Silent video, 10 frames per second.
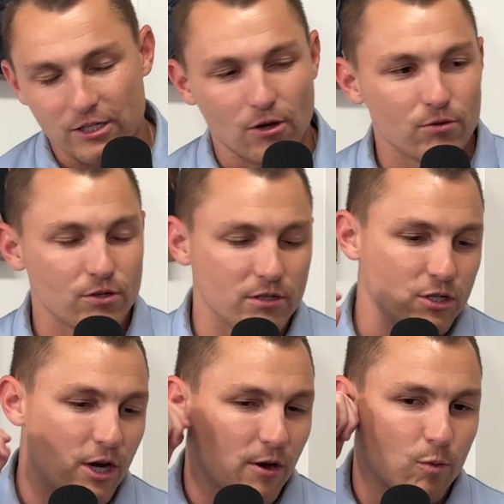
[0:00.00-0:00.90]
so,
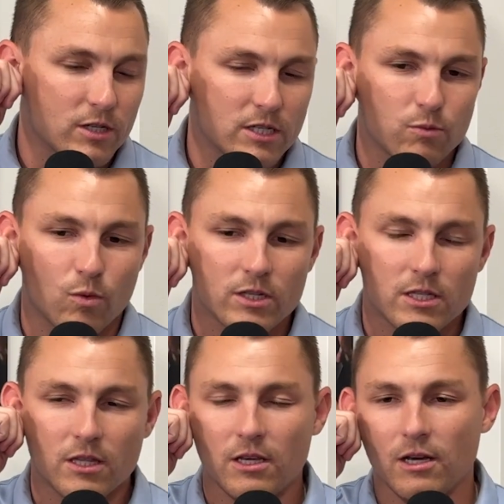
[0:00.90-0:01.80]
Jared, what's
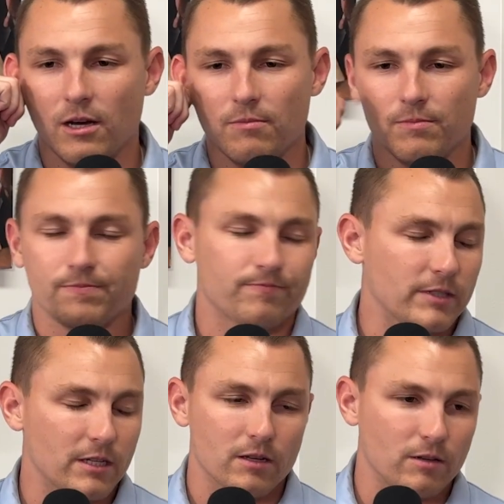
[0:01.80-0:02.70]
the,
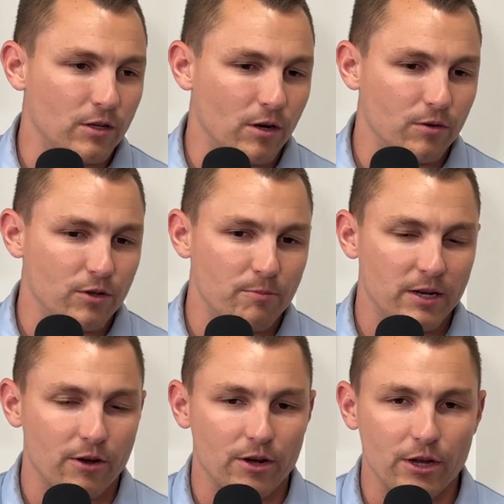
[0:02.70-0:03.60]
you've been
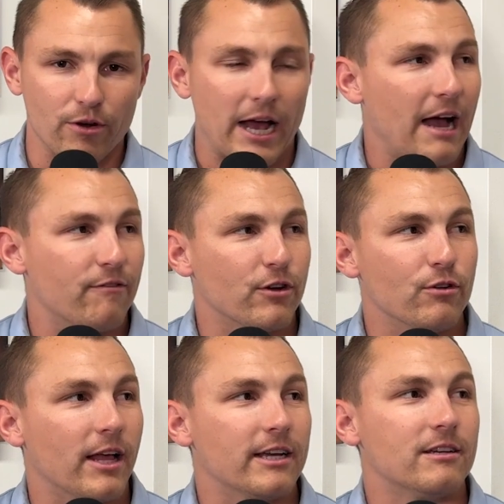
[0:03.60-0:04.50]
here in a year and a half. Are you,
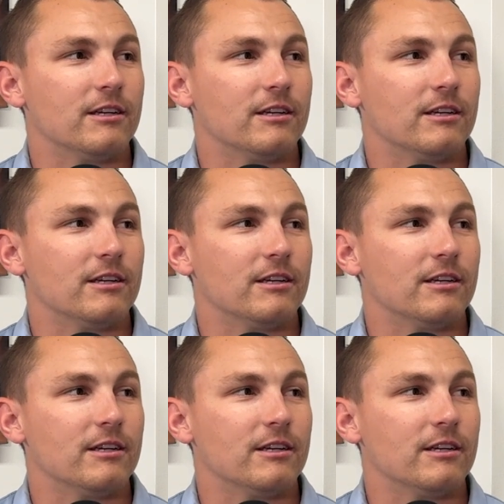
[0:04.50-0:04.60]
like,